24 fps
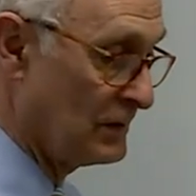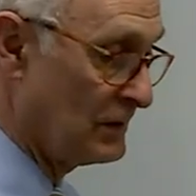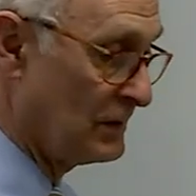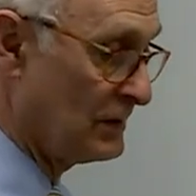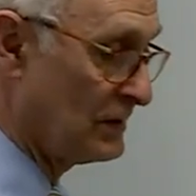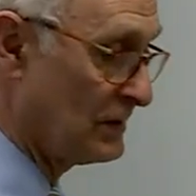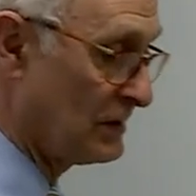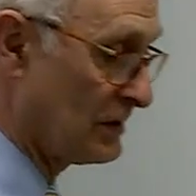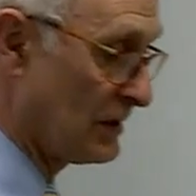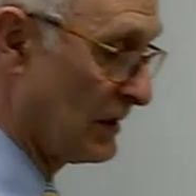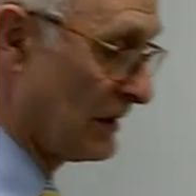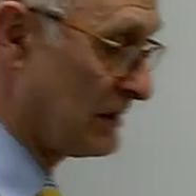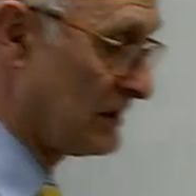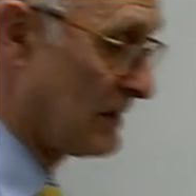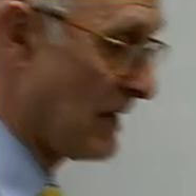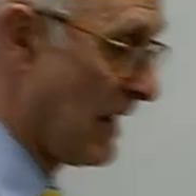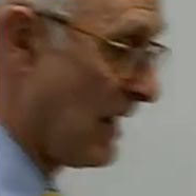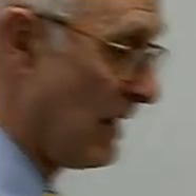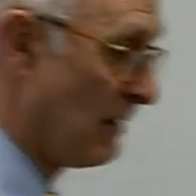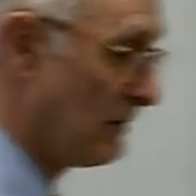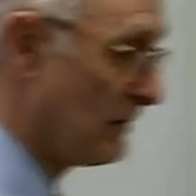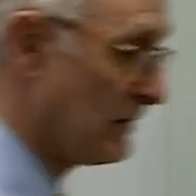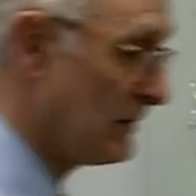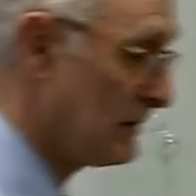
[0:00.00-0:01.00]
Six
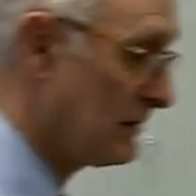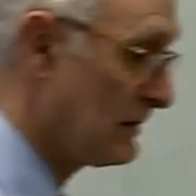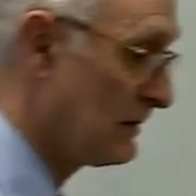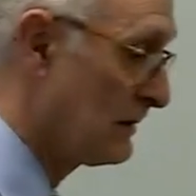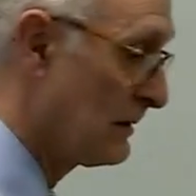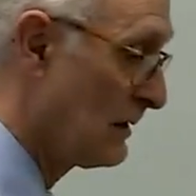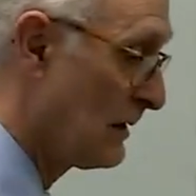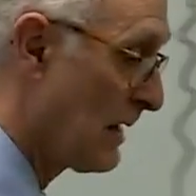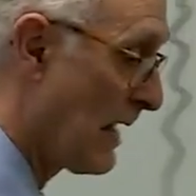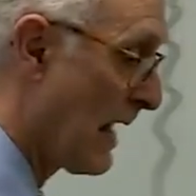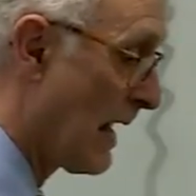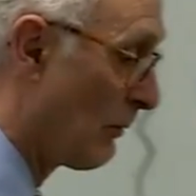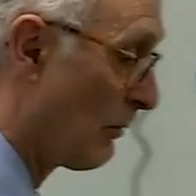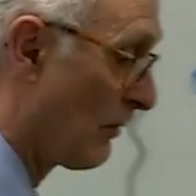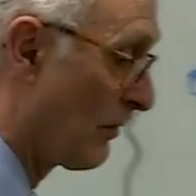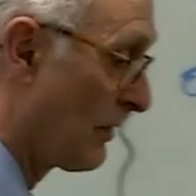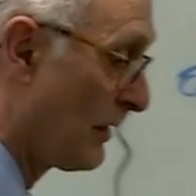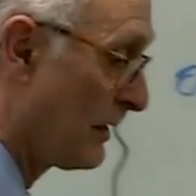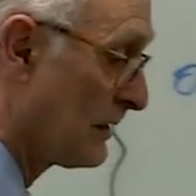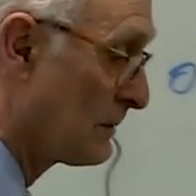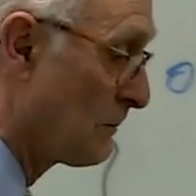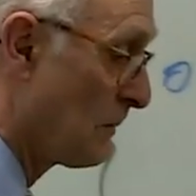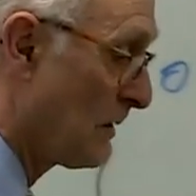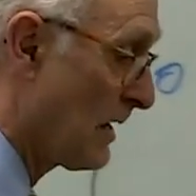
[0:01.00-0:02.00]
hours. How will
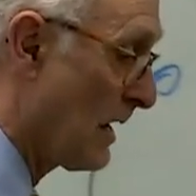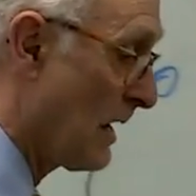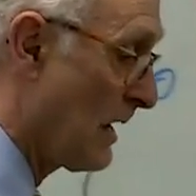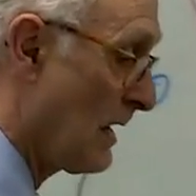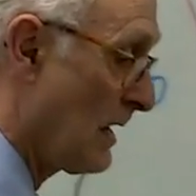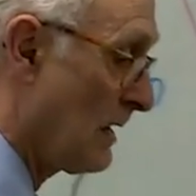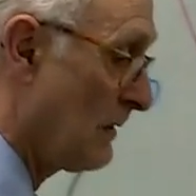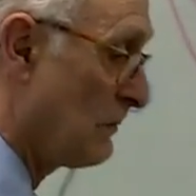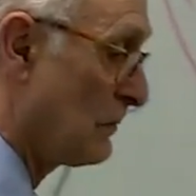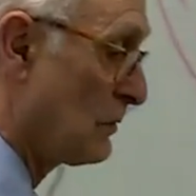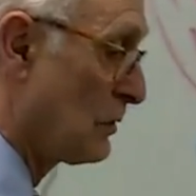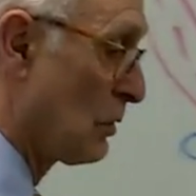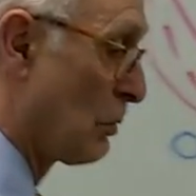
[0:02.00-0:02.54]
things behave?